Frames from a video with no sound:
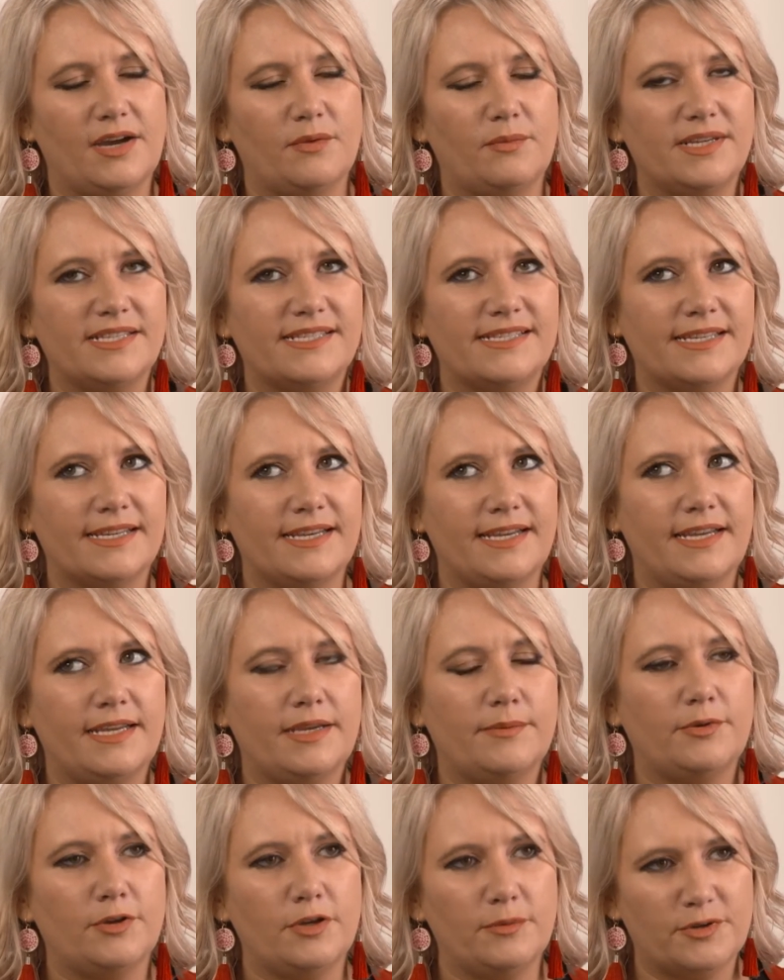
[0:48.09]
We
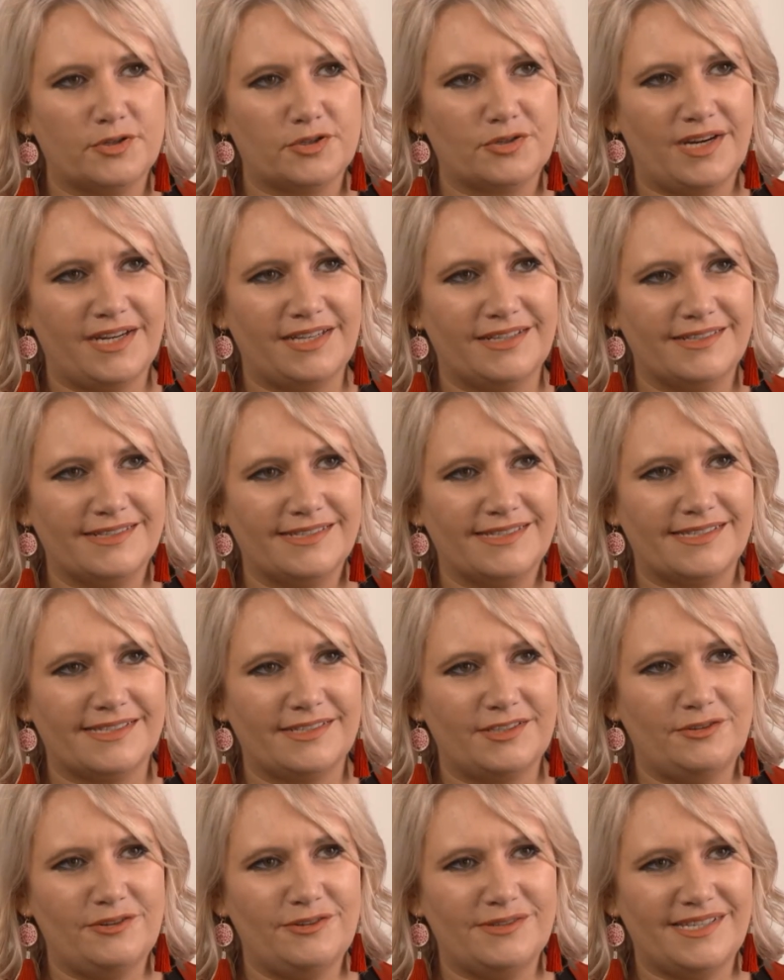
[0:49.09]
see perpetrators
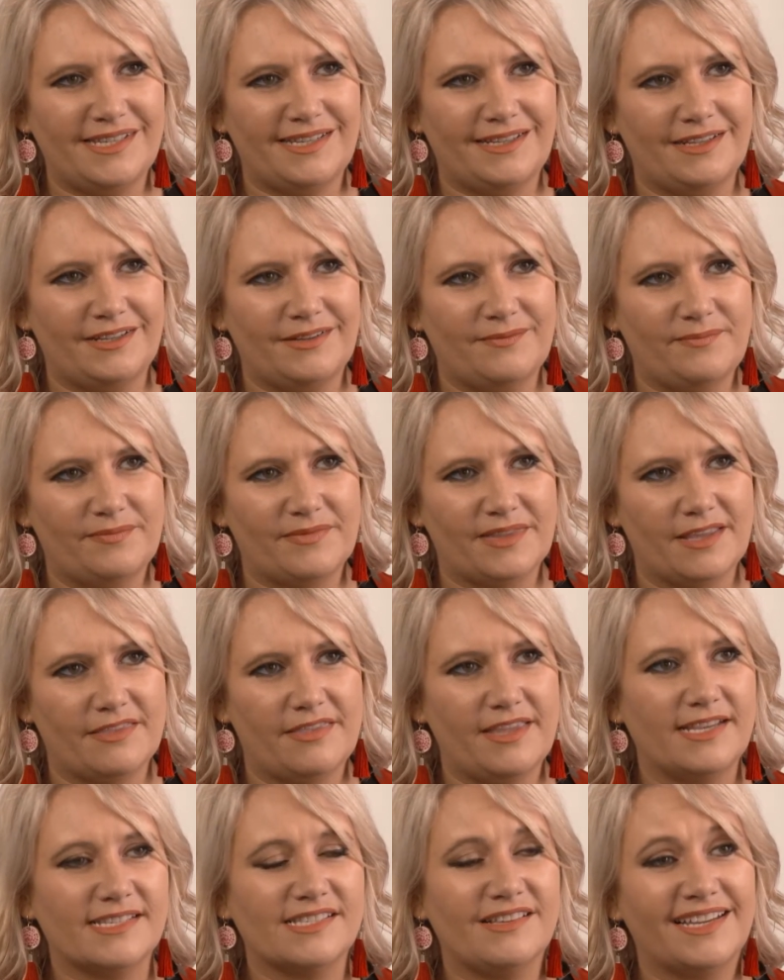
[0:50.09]
using
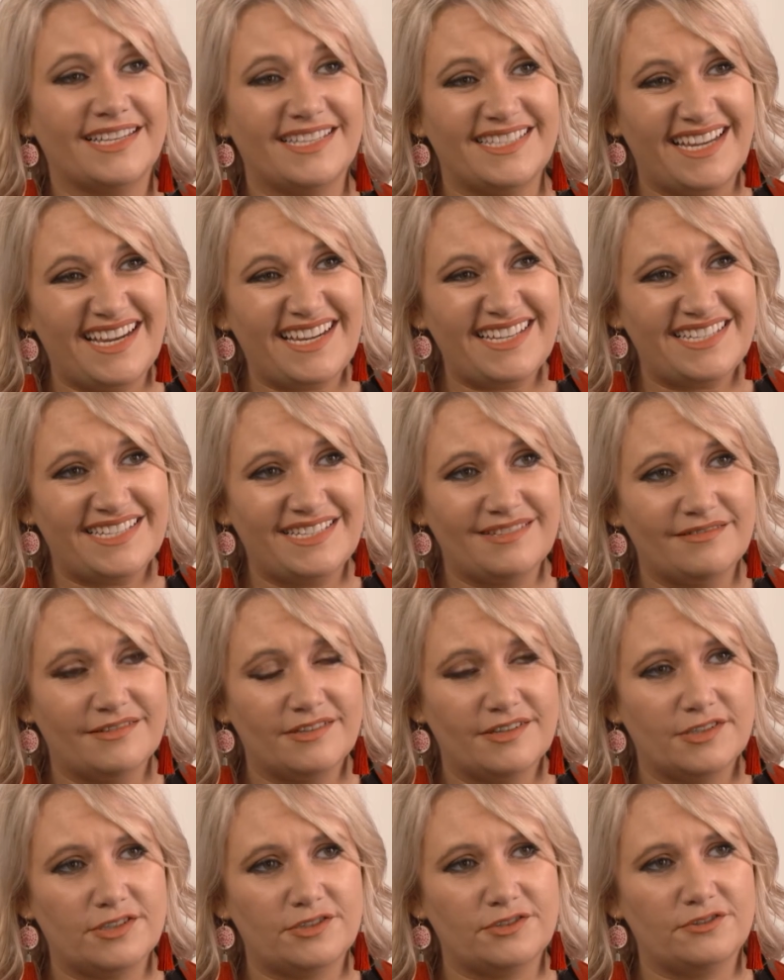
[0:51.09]
things like debt
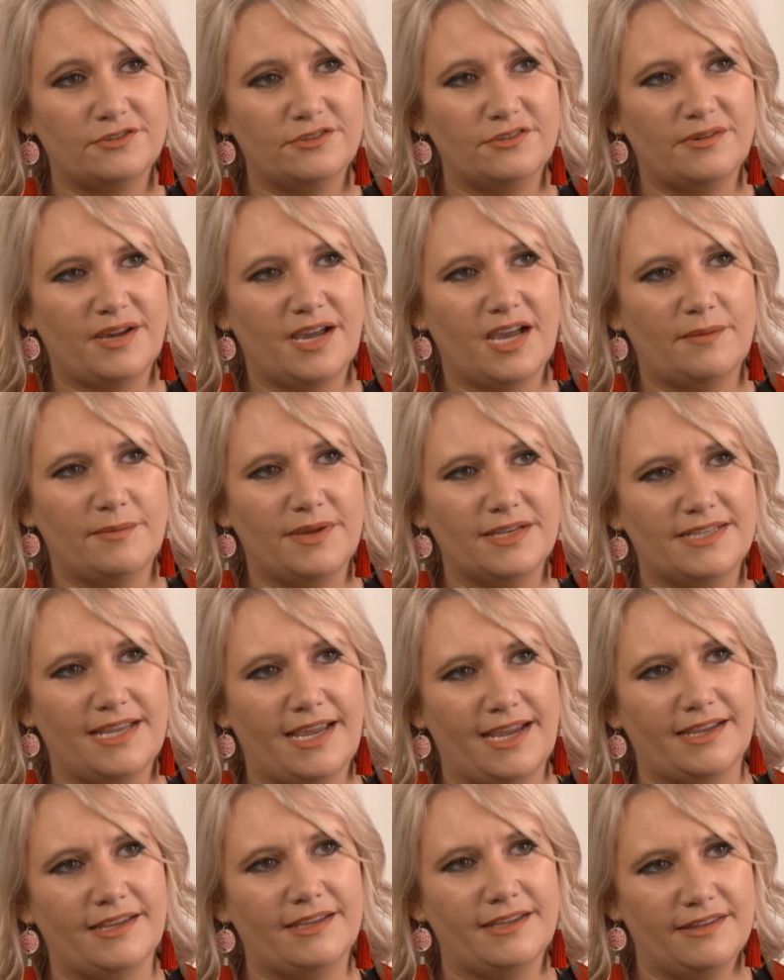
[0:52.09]
to
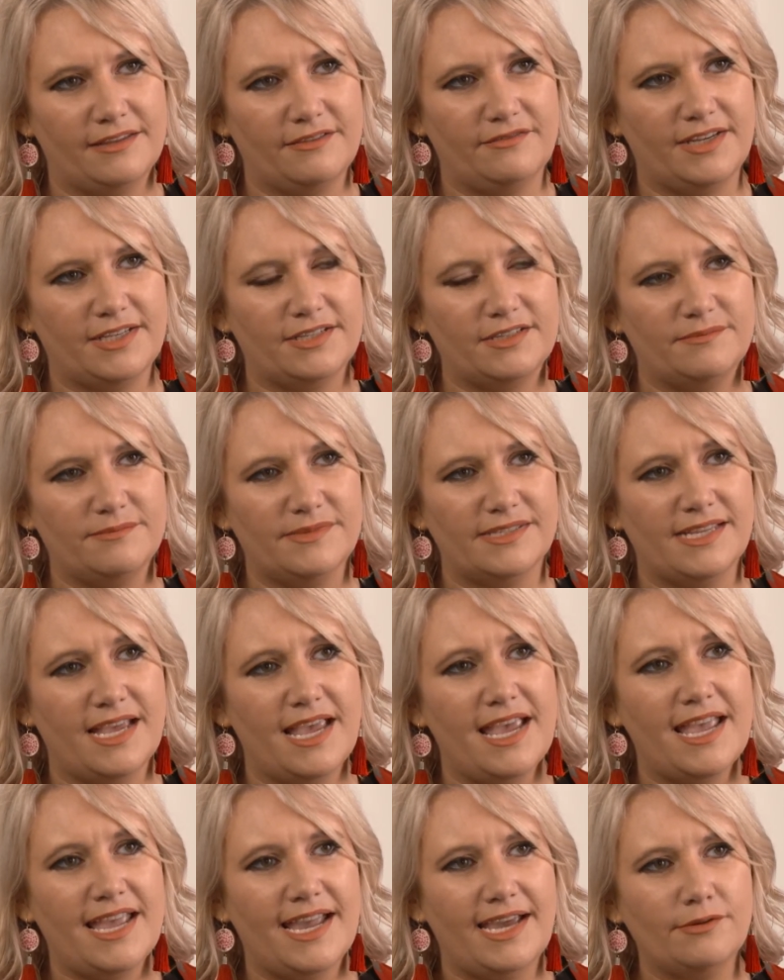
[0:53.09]
attack the victims
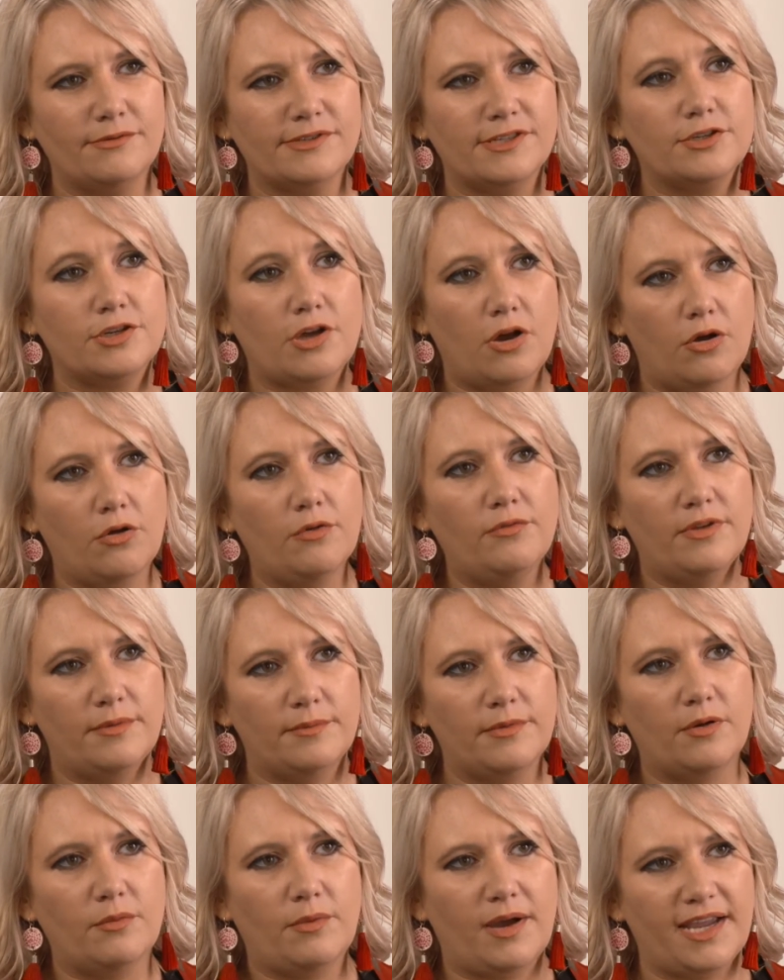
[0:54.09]
and also to hold
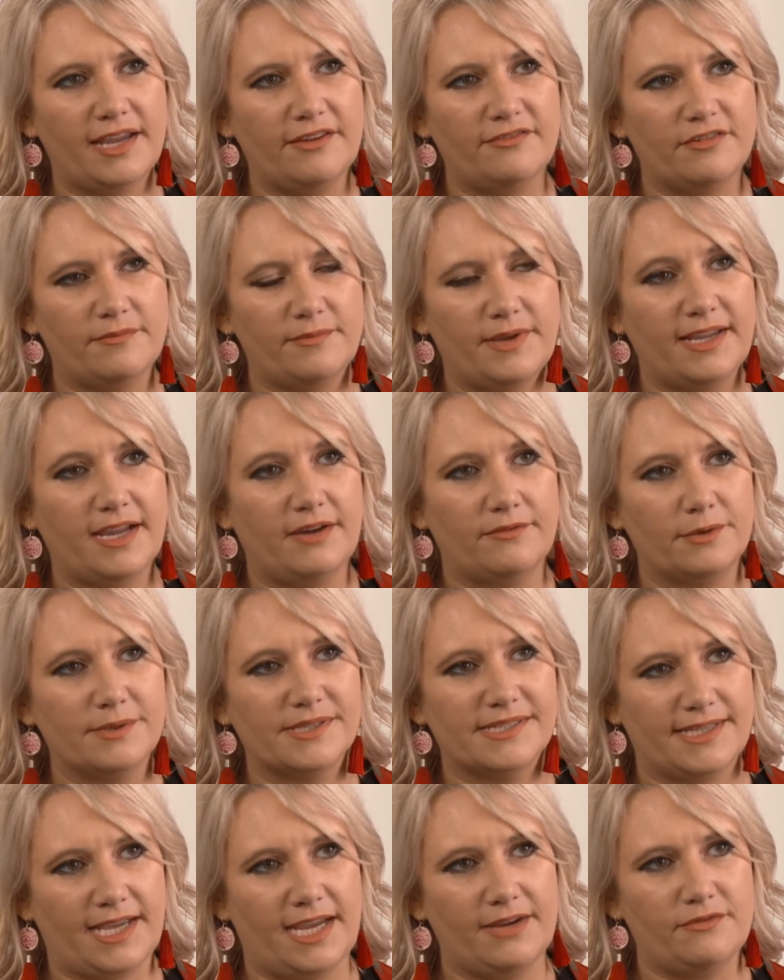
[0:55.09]
them away from being able to
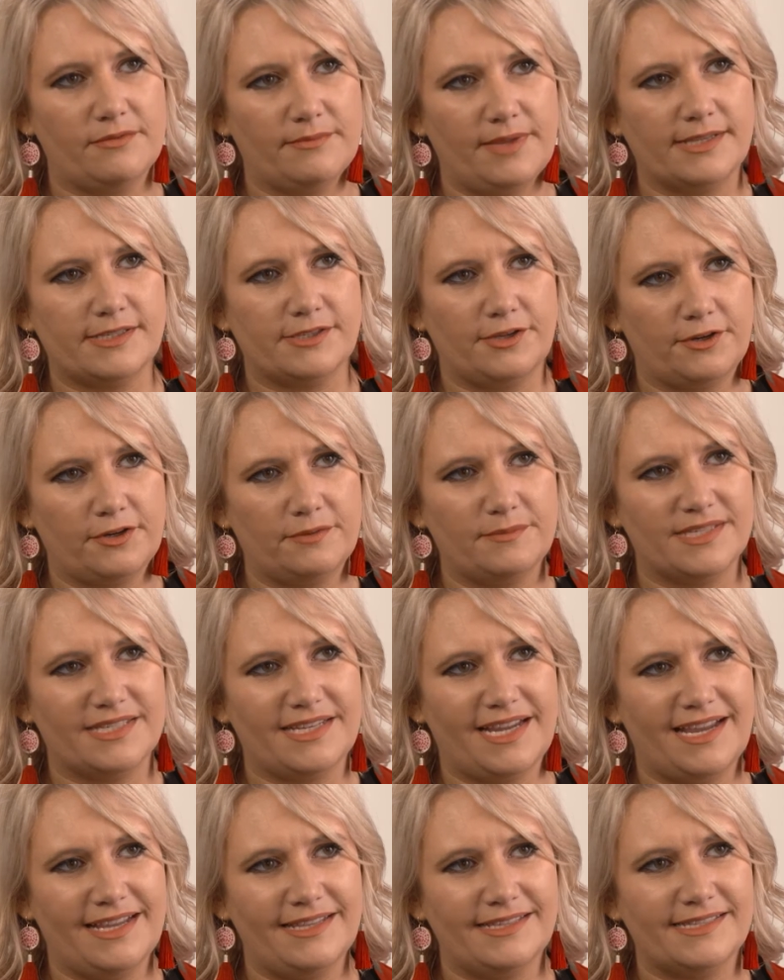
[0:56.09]
escape from that
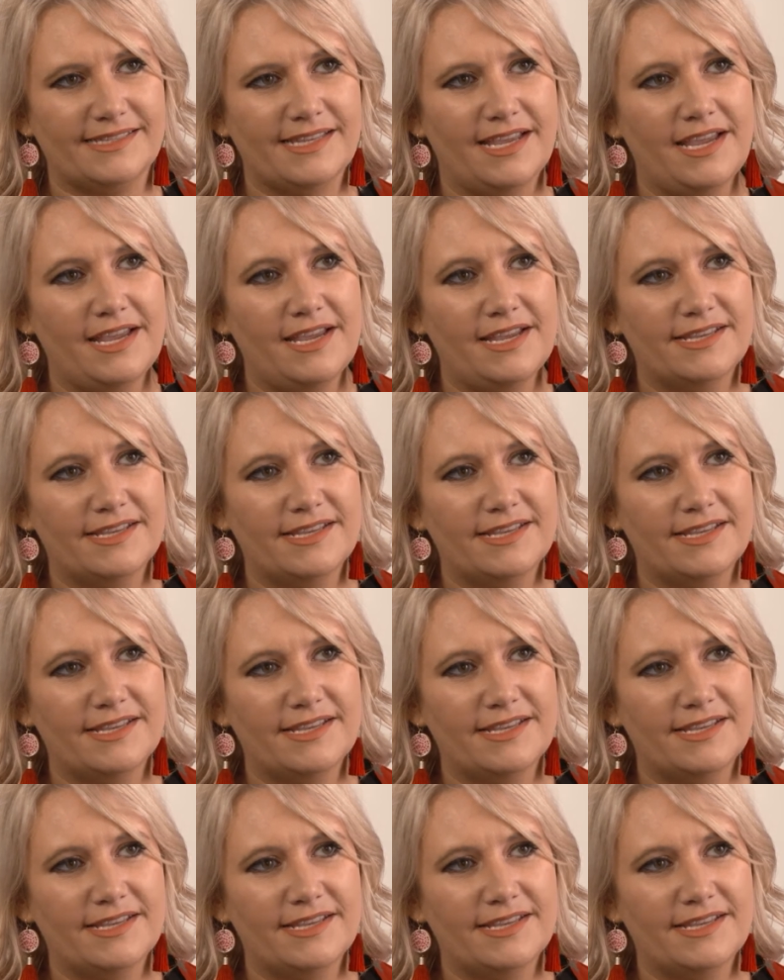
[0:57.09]
circumstance.